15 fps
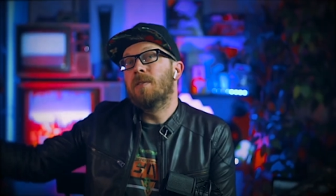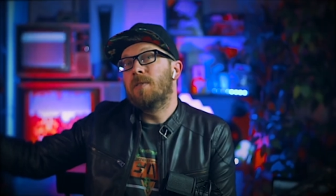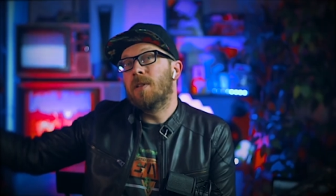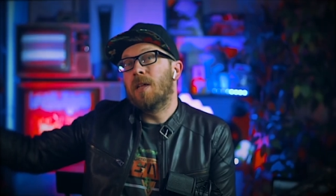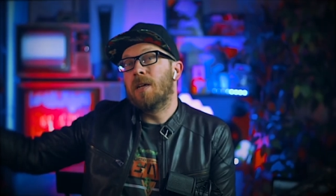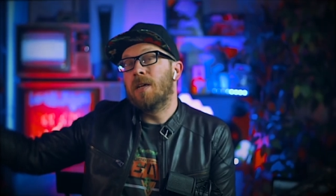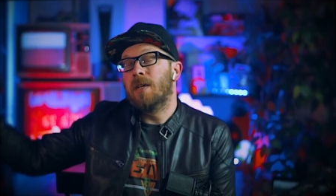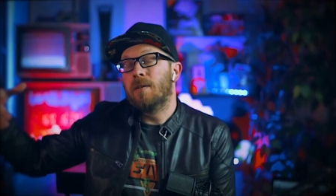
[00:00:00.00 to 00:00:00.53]
If you
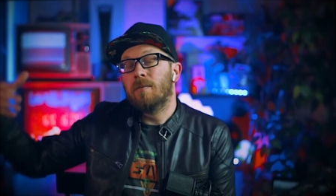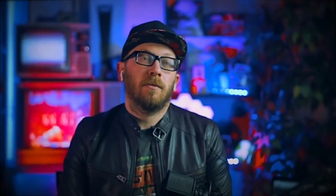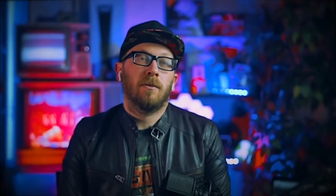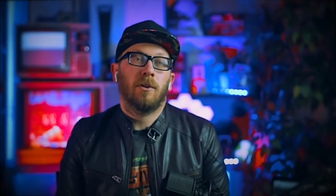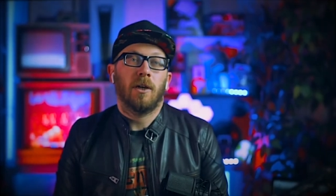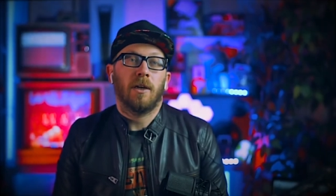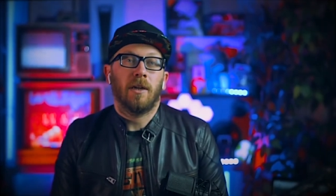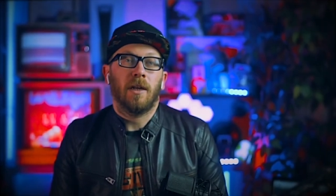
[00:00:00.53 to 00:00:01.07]
like it,
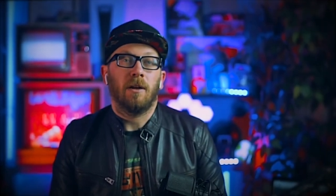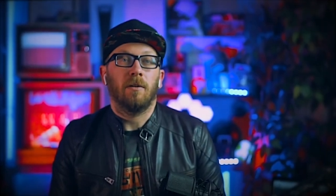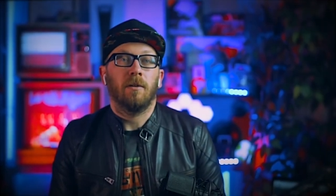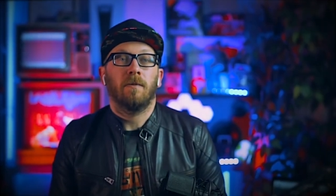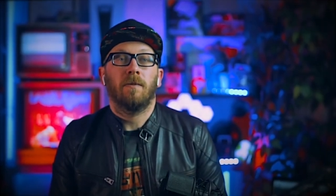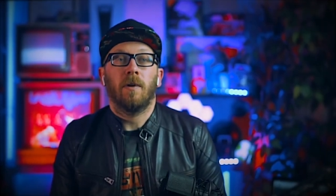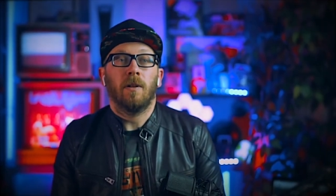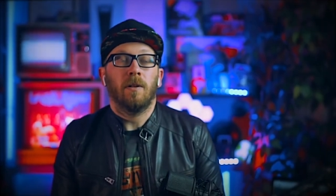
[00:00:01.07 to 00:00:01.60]
check it out.
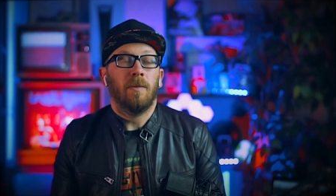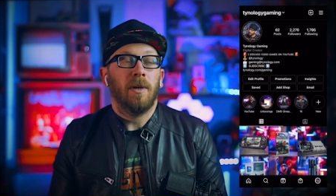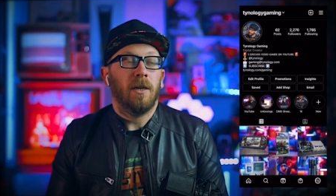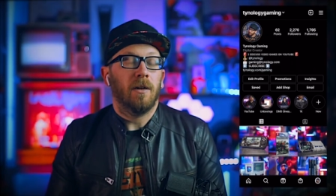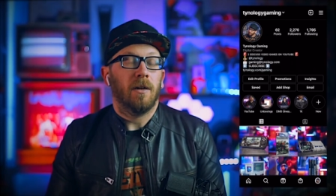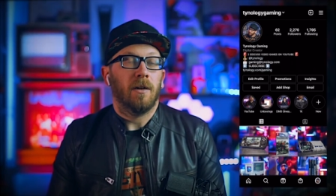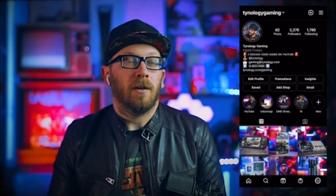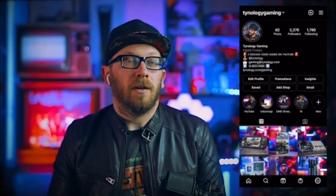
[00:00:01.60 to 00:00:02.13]
Follow
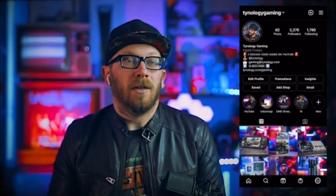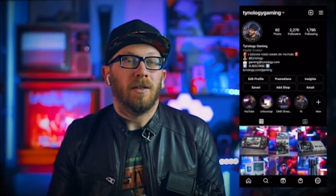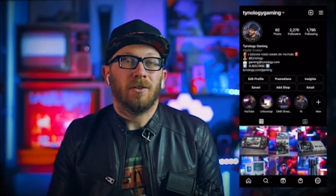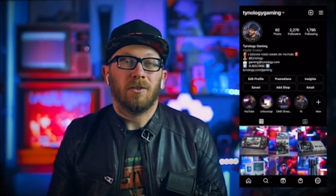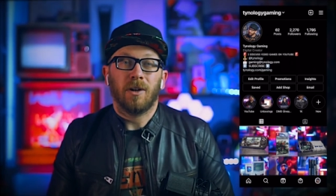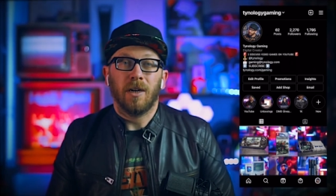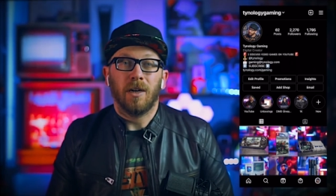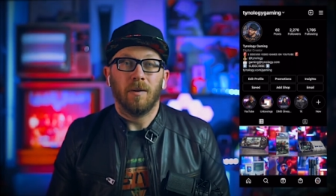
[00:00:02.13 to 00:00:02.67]
me on
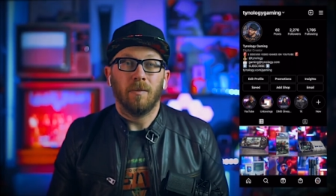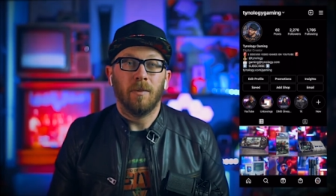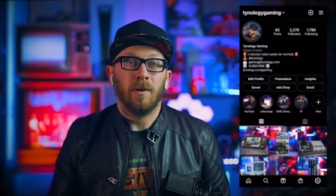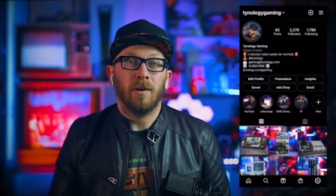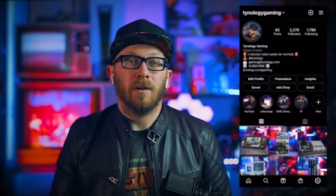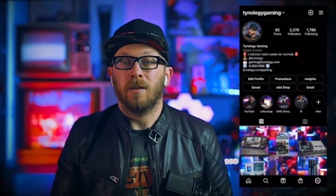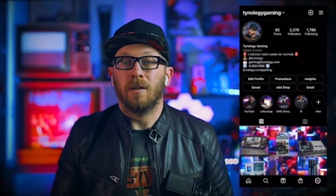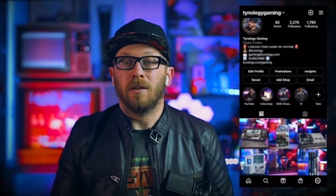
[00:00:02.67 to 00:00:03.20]
Instagram,
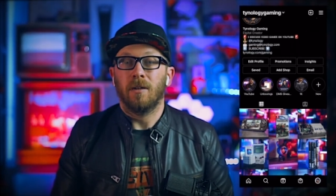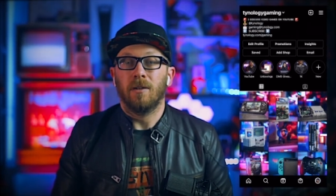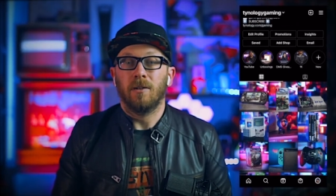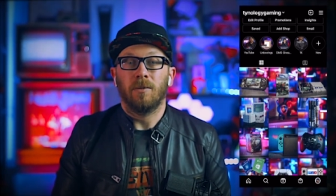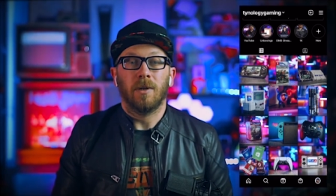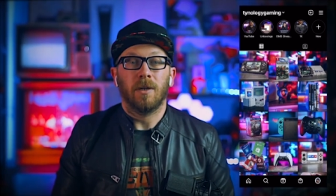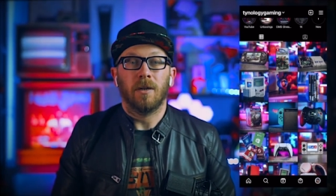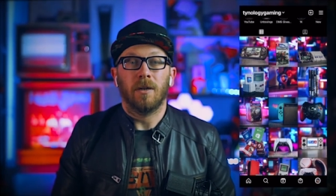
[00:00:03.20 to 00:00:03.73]
on
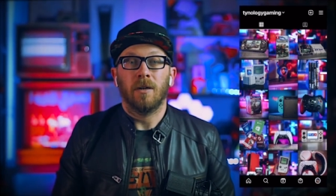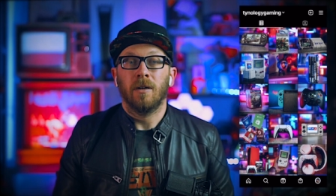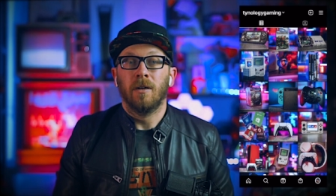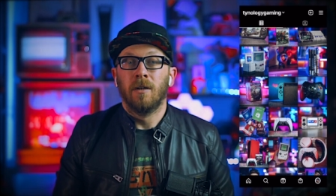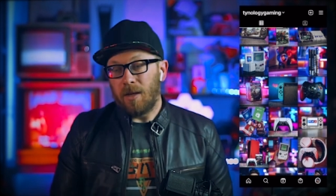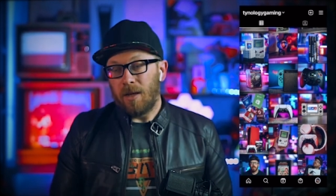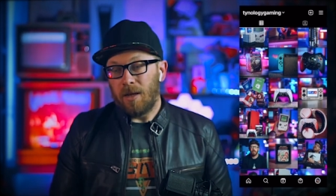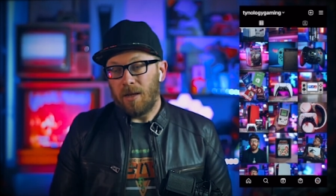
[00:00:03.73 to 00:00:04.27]
Twitter,
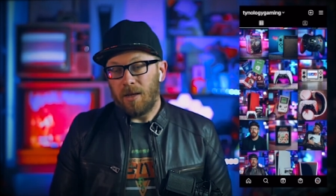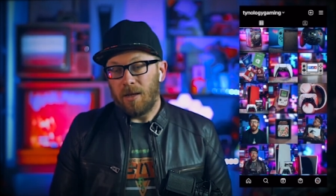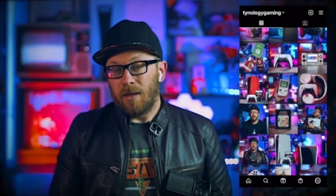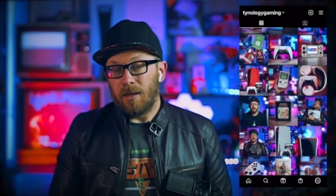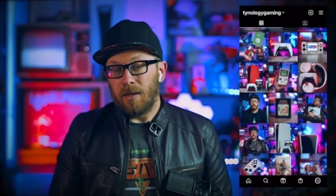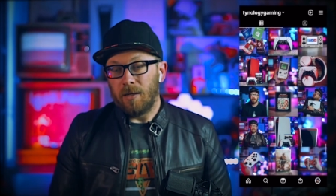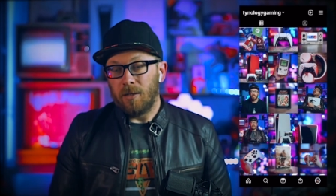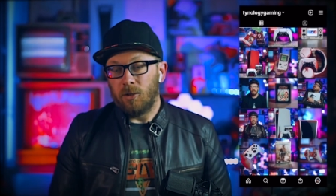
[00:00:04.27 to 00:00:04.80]

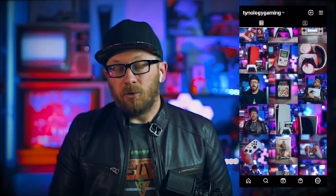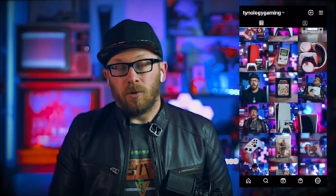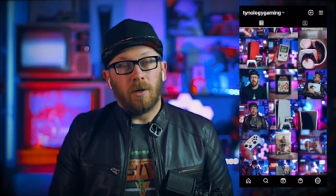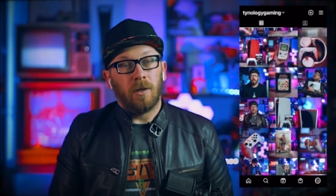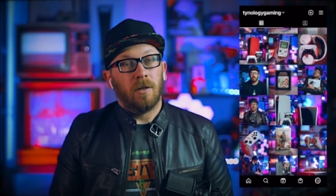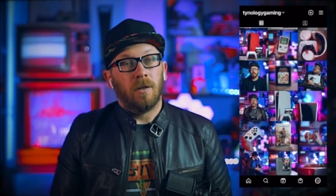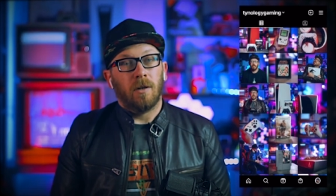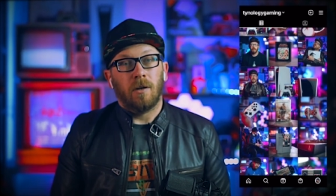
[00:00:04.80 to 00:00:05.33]
and
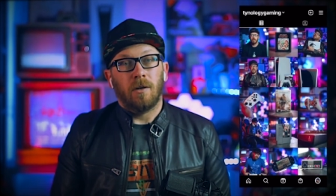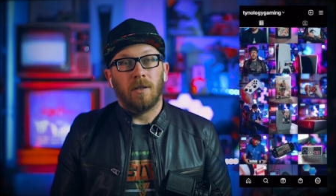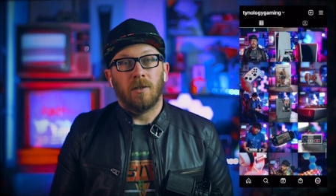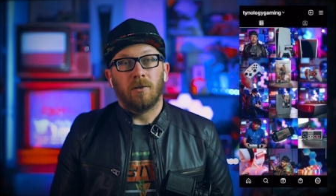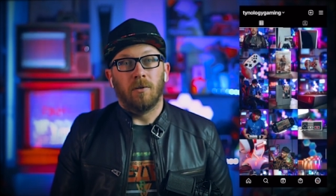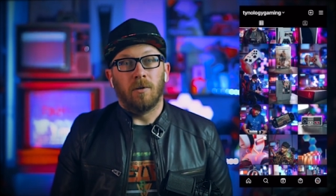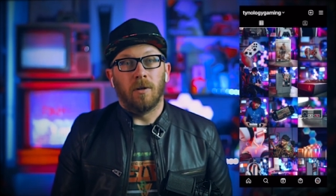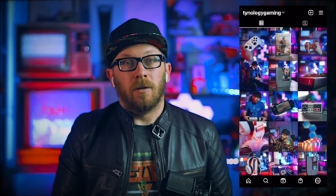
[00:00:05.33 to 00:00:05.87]
join our
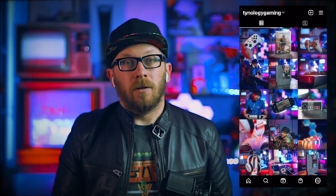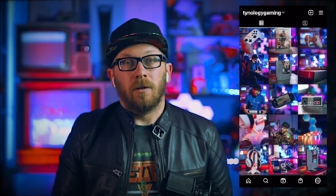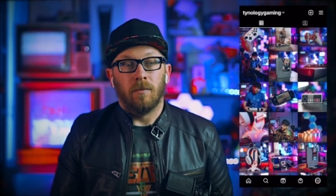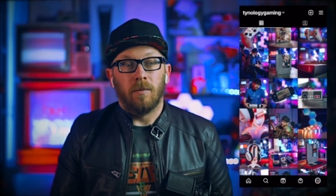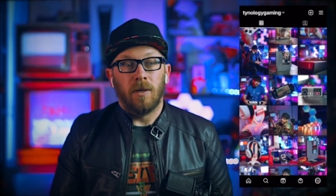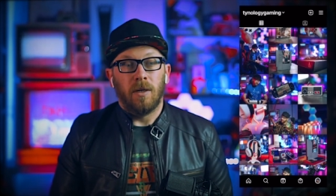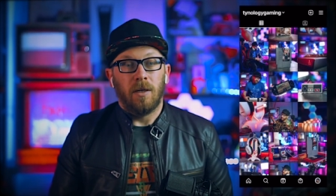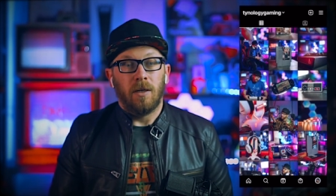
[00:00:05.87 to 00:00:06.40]
Discord.
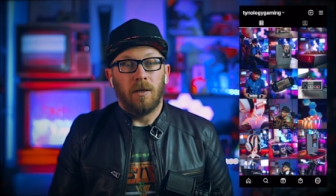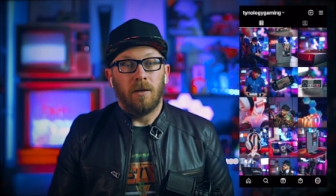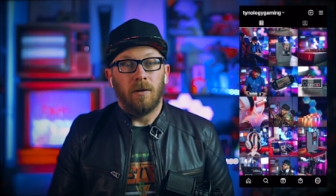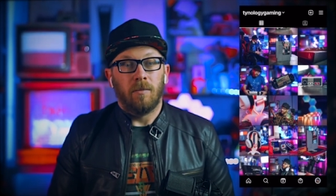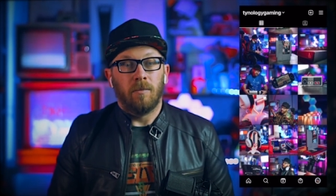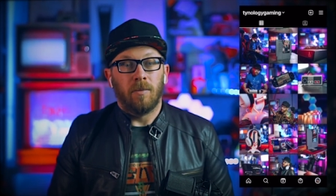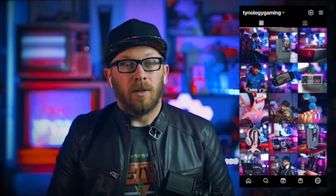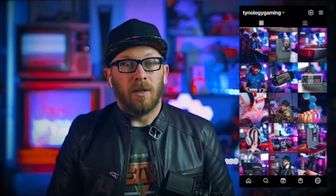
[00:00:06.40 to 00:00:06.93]
We
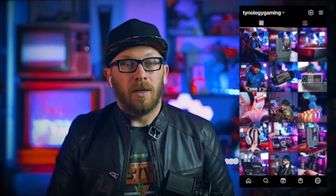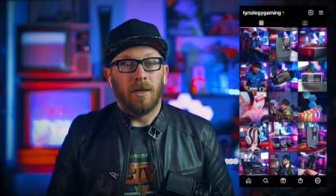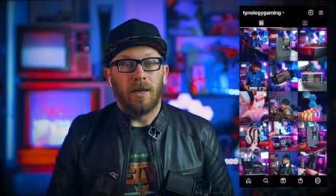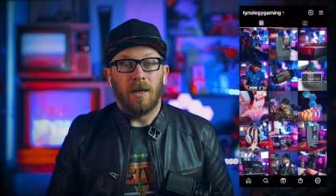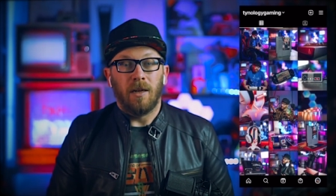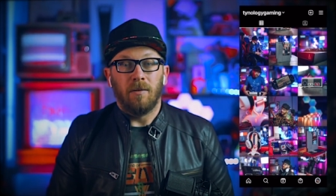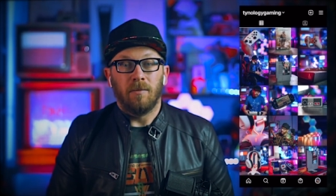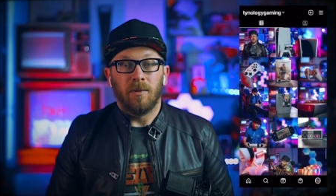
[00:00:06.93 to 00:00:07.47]
play
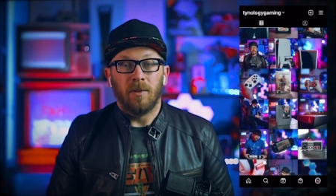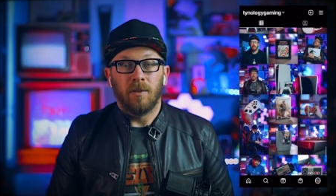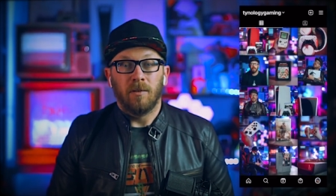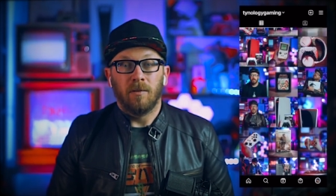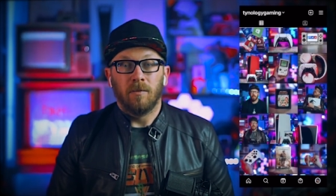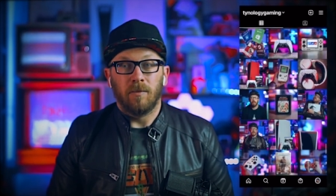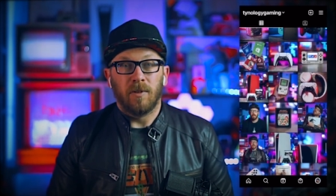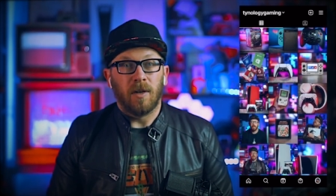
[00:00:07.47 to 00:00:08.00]

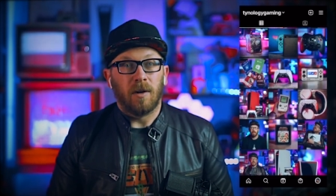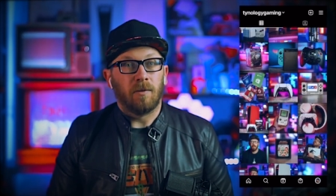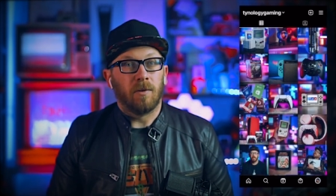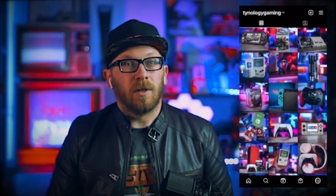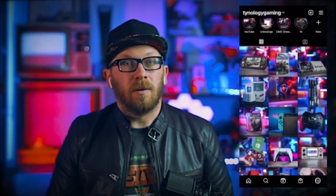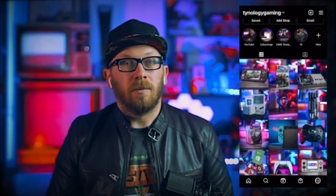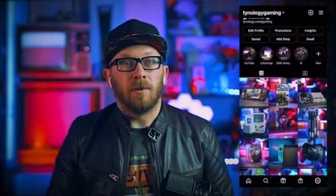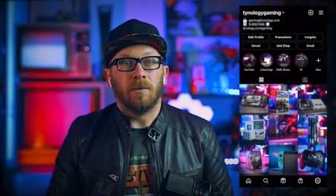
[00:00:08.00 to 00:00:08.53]
games
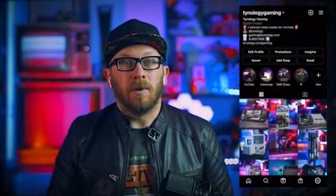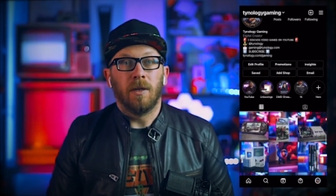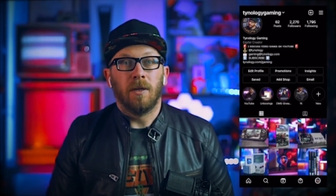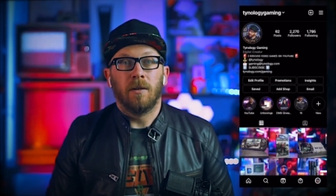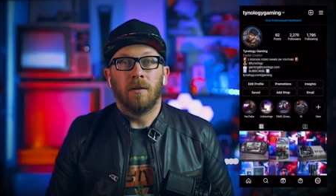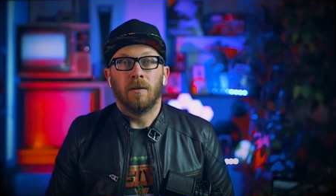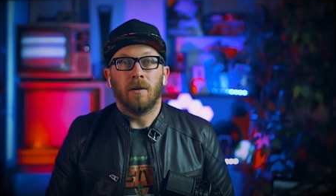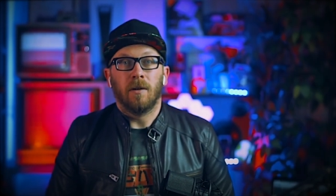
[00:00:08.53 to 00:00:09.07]
several times a
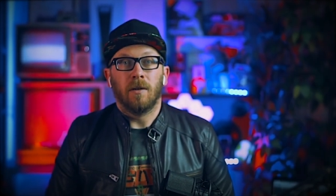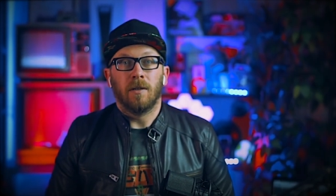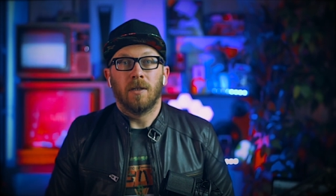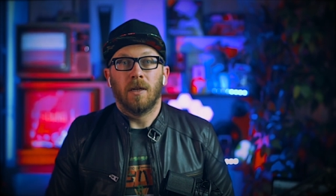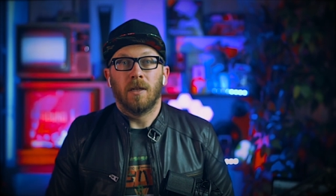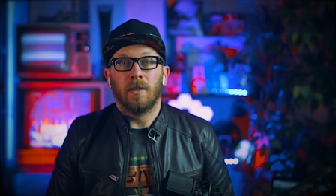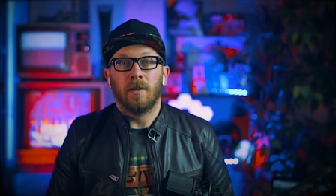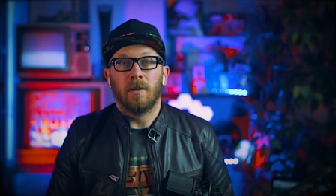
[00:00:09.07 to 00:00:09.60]
week all
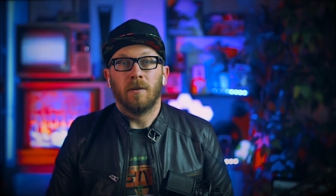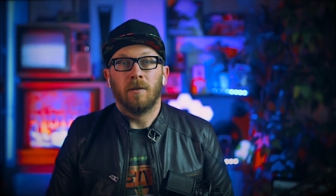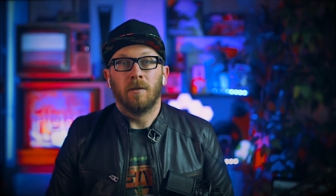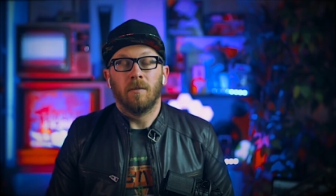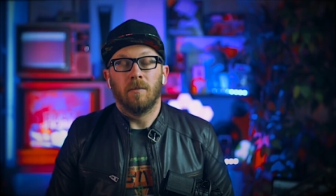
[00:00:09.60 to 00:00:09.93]
together.